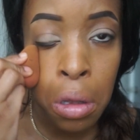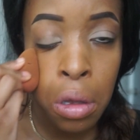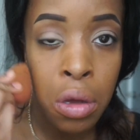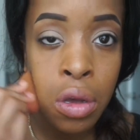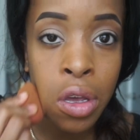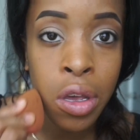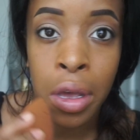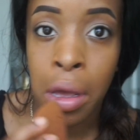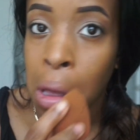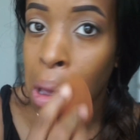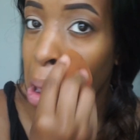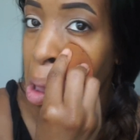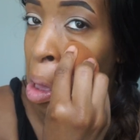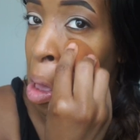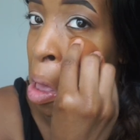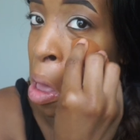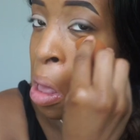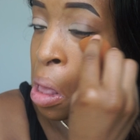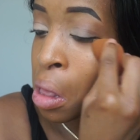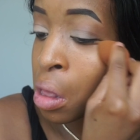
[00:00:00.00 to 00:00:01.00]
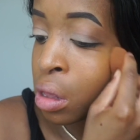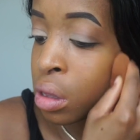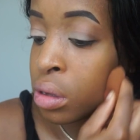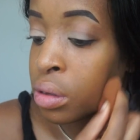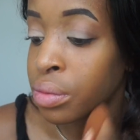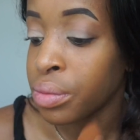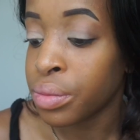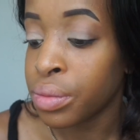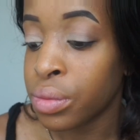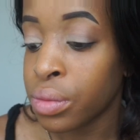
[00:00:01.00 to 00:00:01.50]
Okay.
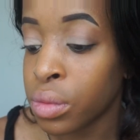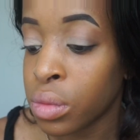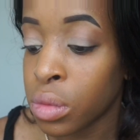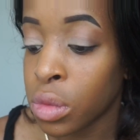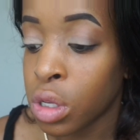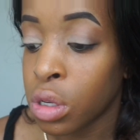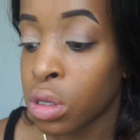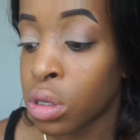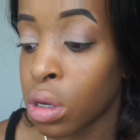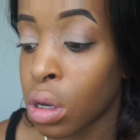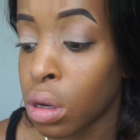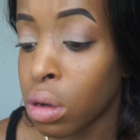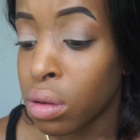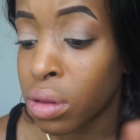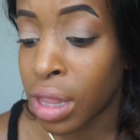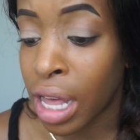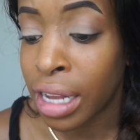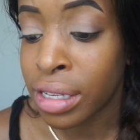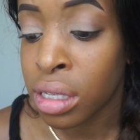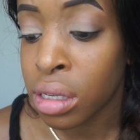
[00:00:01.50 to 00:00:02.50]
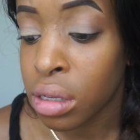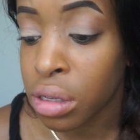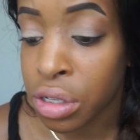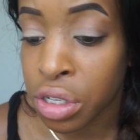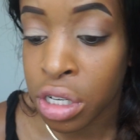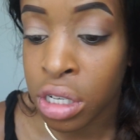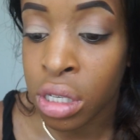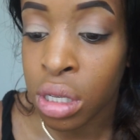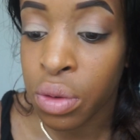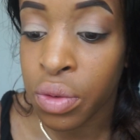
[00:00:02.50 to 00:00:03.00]
So that's the
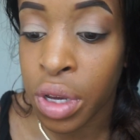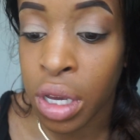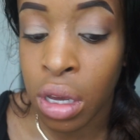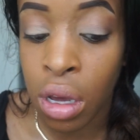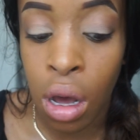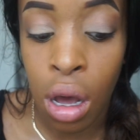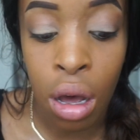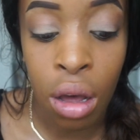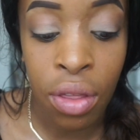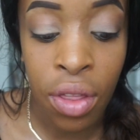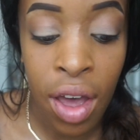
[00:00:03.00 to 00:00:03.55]
gist of it, y'all.